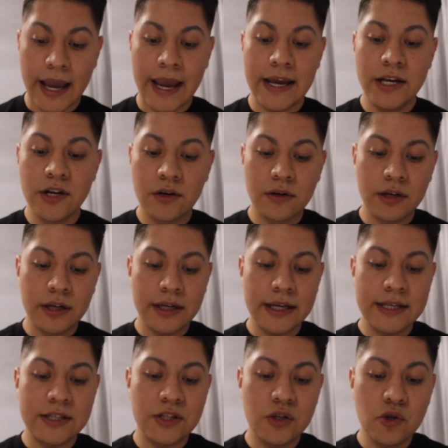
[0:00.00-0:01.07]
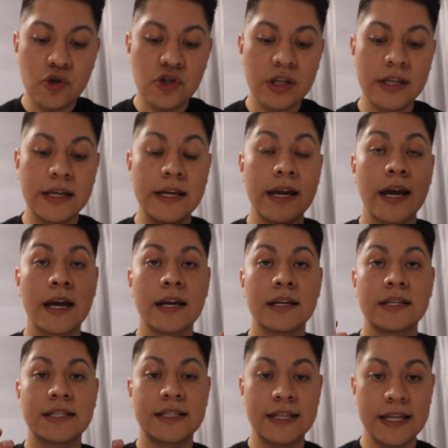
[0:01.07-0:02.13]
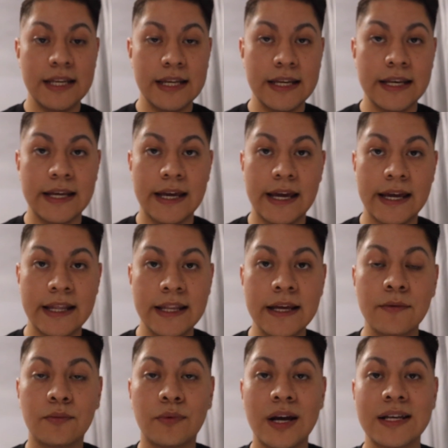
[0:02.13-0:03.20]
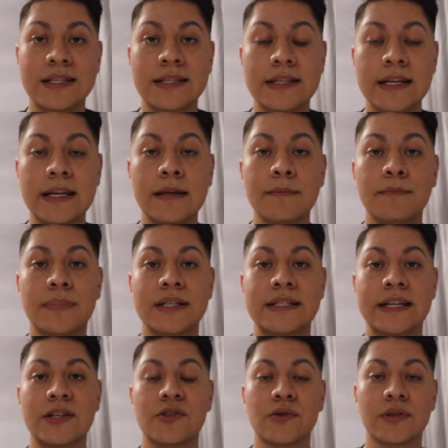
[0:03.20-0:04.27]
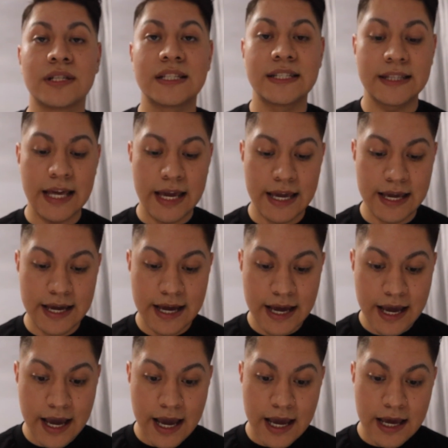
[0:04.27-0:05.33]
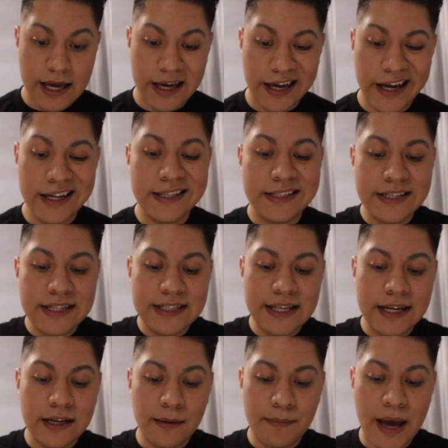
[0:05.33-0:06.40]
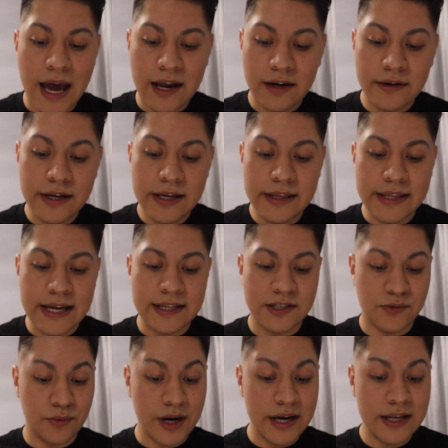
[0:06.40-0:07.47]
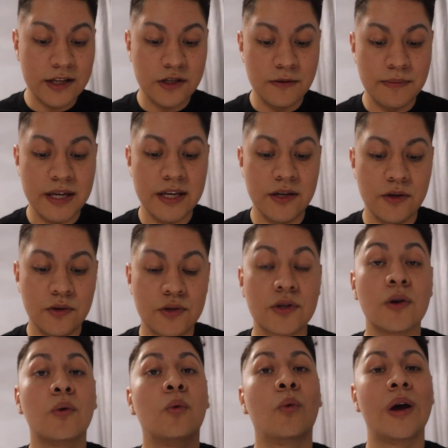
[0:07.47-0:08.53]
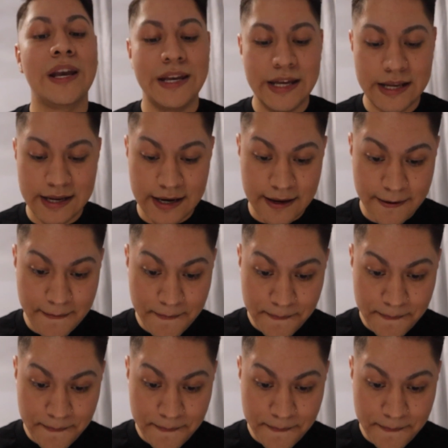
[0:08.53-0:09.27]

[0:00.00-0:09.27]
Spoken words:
A neuron is usually sitting in a resting potential state. It's just like a battery that's ready to be used when needed.